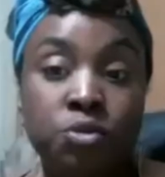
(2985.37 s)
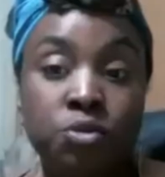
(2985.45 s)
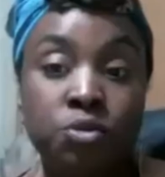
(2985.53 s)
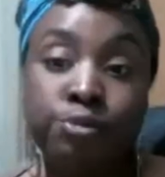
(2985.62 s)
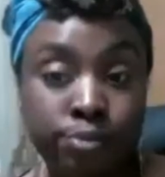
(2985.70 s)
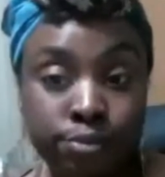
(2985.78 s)

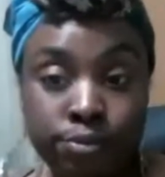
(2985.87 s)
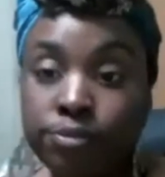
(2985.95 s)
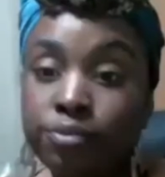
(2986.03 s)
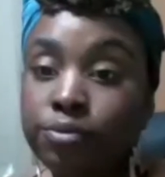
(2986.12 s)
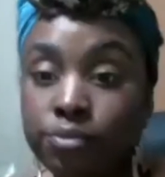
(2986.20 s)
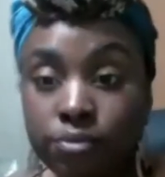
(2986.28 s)
you.
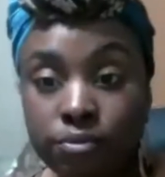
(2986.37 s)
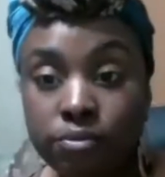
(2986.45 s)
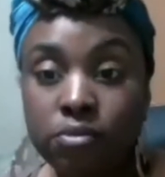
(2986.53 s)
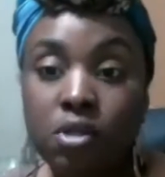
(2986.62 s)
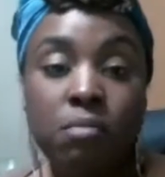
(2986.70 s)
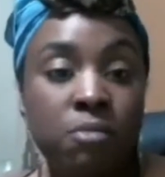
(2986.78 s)

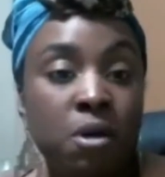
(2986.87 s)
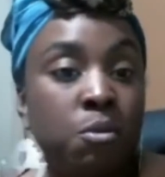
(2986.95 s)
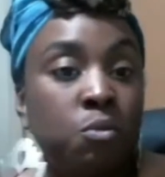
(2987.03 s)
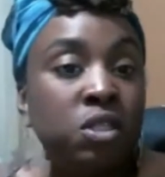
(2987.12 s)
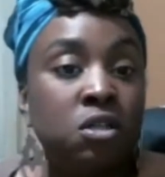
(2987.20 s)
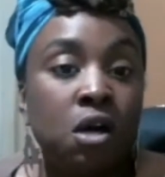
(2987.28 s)
Remember,
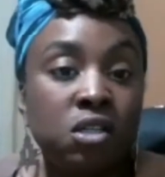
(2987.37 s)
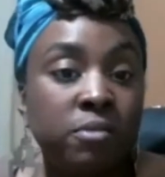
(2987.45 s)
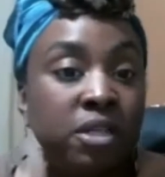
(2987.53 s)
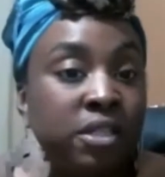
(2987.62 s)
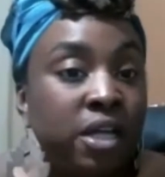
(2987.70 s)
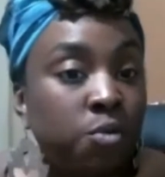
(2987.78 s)
we talked
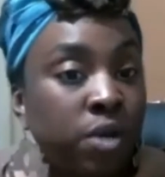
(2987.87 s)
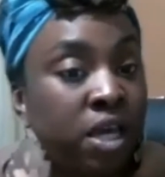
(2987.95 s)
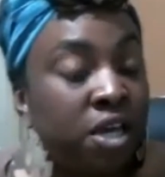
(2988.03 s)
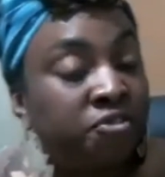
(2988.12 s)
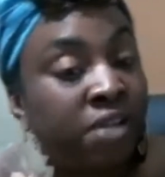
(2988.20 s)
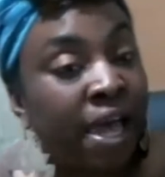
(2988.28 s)
about that
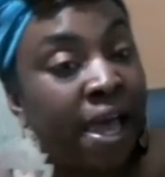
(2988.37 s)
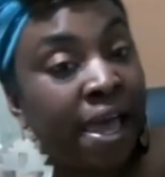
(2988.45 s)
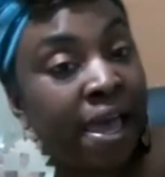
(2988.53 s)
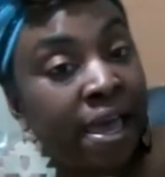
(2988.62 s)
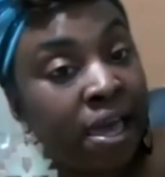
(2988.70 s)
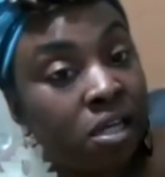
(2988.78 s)
red
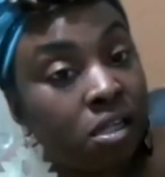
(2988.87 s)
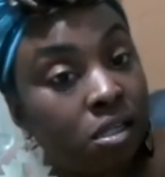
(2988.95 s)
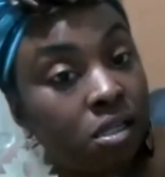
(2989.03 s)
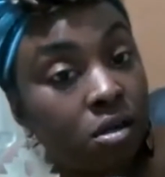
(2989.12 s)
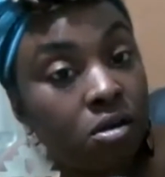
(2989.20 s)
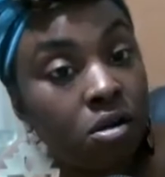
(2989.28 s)
flag
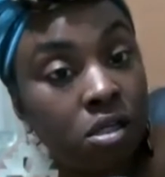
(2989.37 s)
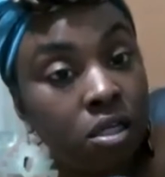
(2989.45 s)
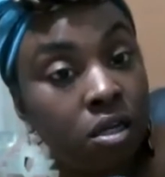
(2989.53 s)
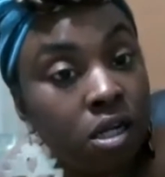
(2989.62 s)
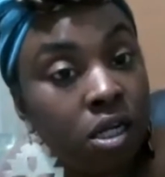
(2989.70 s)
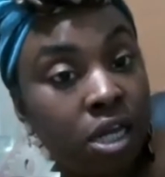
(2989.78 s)

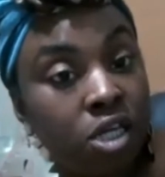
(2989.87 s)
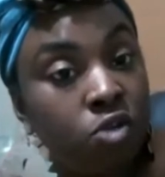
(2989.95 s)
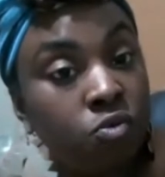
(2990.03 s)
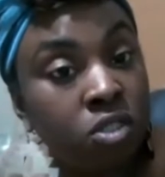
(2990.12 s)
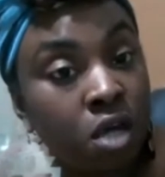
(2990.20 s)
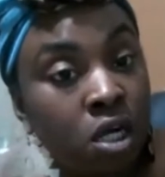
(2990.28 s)
earlier today.
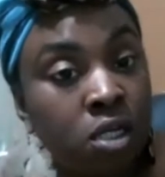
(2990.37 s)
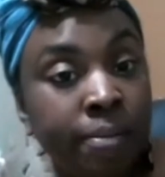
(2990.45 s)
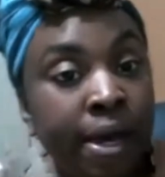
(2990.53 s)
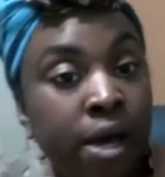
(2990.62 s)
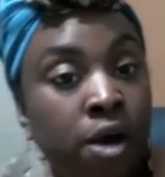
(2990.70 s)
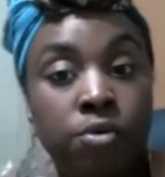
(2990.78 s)
You was talking
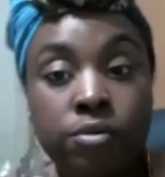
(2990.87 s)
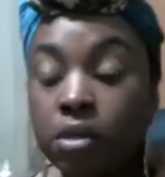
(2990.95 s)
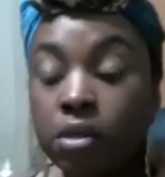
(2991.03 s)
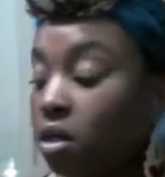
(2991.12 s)
about